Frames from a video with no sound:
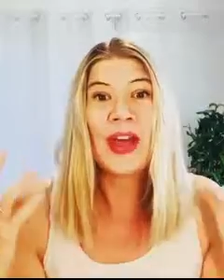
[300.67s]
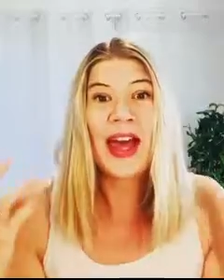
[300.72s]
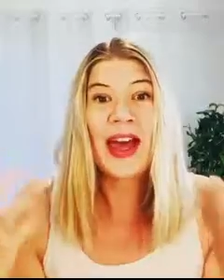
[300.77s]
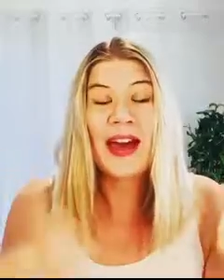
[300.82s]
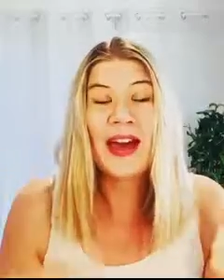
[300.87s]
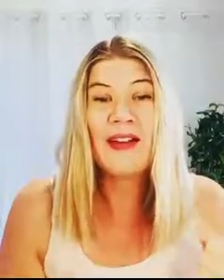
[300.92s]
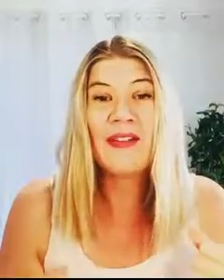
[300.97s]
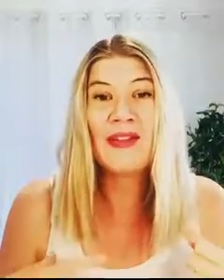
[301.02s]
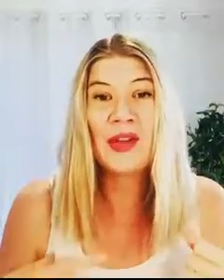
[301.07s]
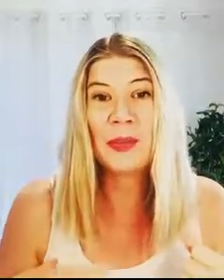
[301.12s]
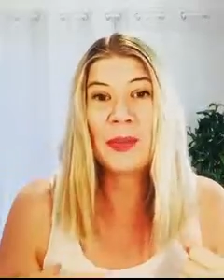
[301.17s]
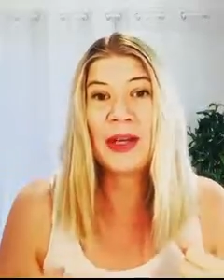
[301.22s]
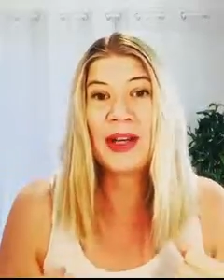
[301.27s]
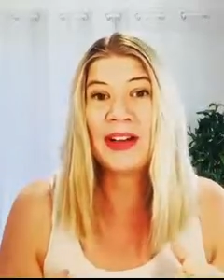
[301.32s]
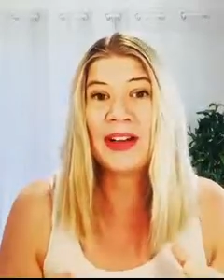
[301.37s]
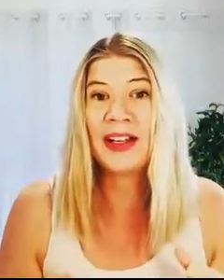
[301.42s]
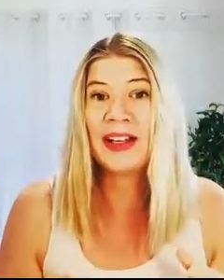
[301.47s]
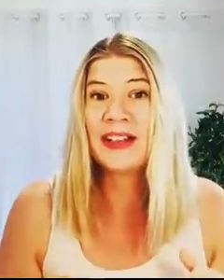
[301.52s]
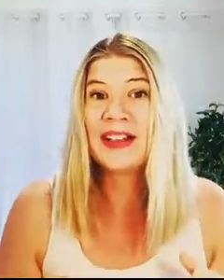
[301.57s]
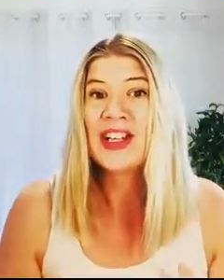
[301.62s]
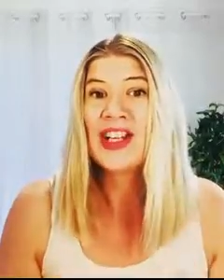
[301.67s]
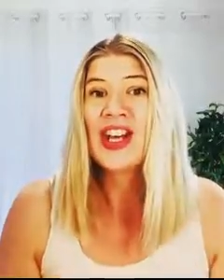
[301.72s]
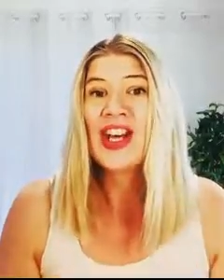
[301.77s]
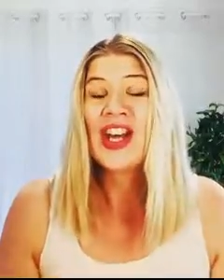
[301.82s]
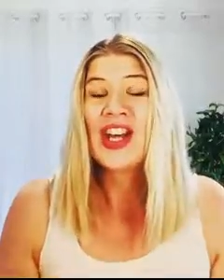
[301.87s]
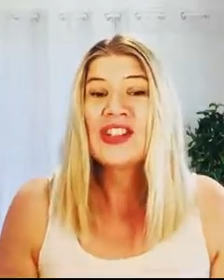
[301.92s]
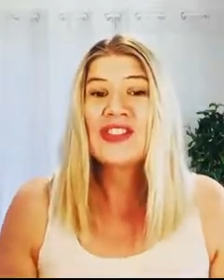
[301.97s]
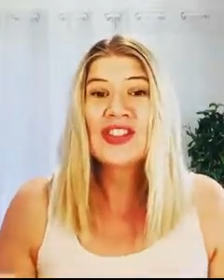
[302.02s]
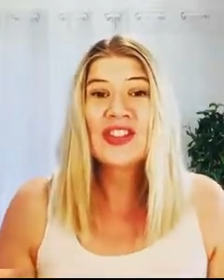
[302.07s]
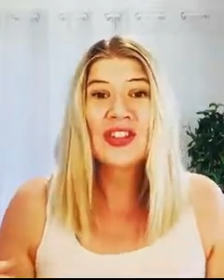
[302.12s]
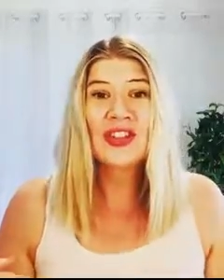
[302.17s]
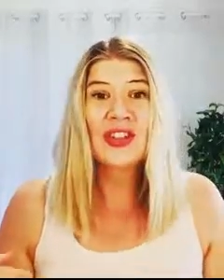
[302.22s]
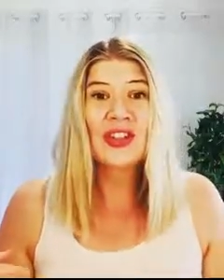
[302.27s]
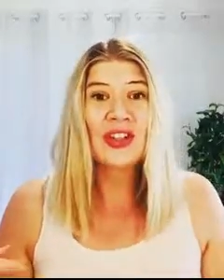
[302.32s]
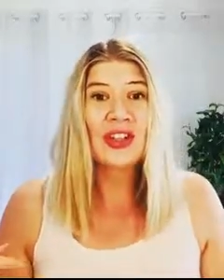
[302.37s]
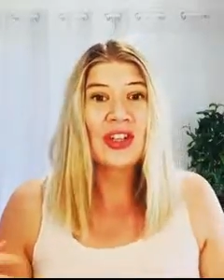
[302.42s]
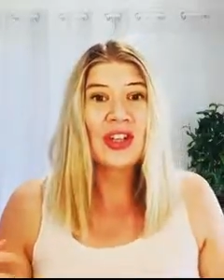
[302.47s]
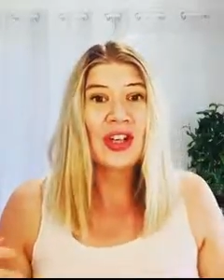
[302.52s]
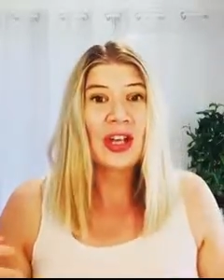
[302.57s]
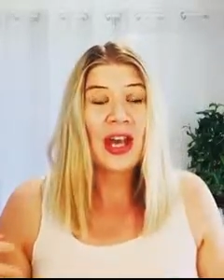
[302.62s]
have your period
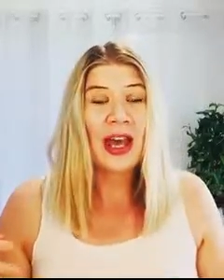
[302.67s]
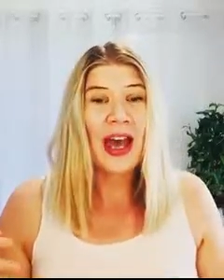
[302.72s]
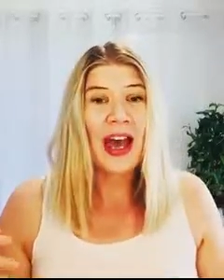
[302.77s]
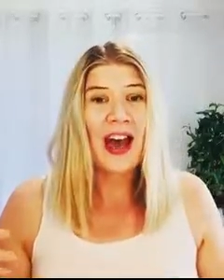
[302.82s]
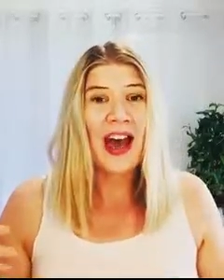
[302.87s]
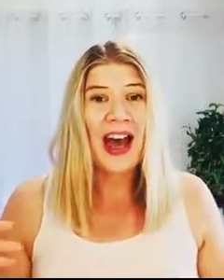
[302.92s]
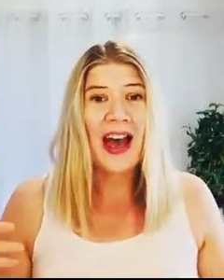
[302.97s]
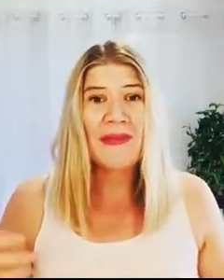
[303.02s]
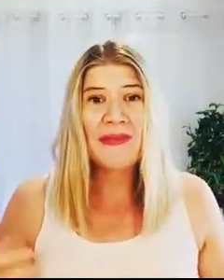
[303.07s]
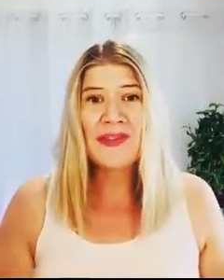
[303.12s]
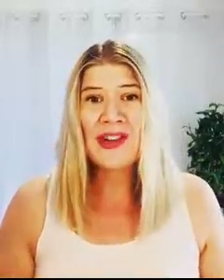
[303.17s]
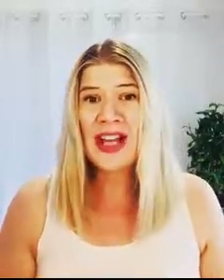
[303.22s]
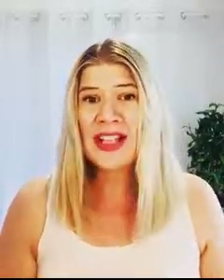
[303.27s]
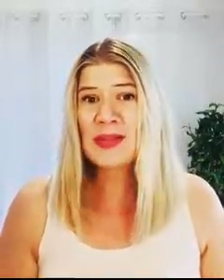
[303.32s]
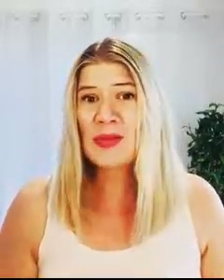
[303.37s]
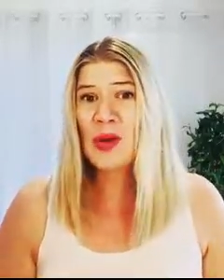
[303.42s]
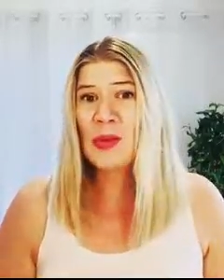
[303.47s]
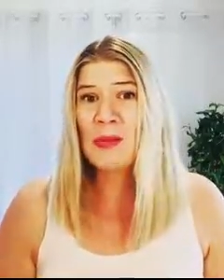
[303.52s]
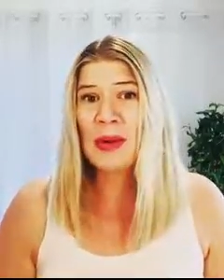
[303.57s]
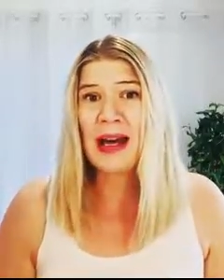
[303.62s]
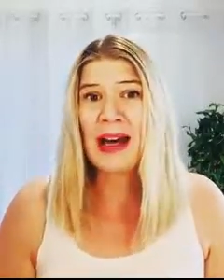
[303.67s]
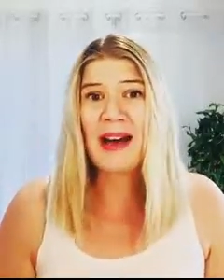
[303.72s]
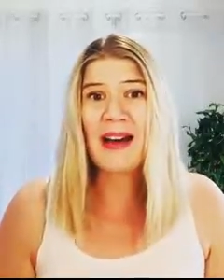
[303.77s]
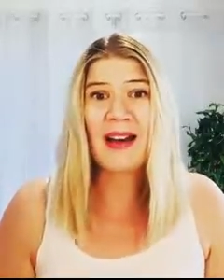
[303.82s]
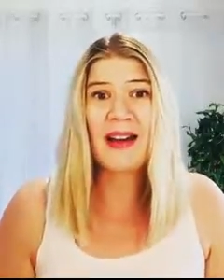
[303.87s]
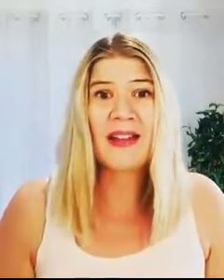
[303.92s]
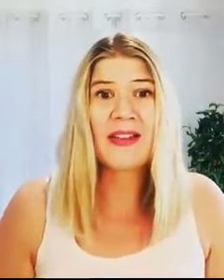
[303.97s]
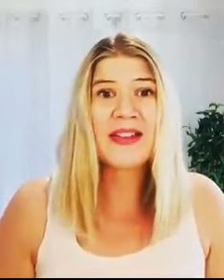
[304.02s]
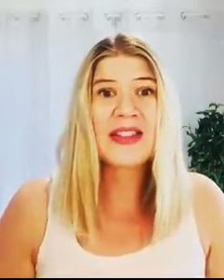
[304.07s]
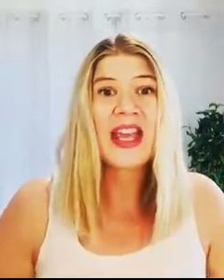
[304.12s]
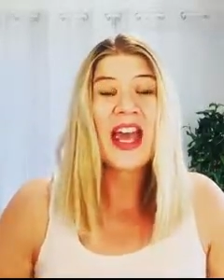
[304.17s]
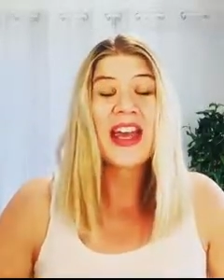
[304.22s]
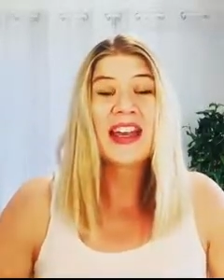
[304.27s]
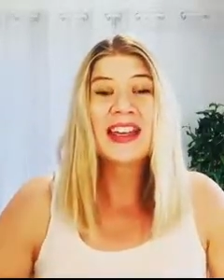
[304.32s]
to have nice warm baths,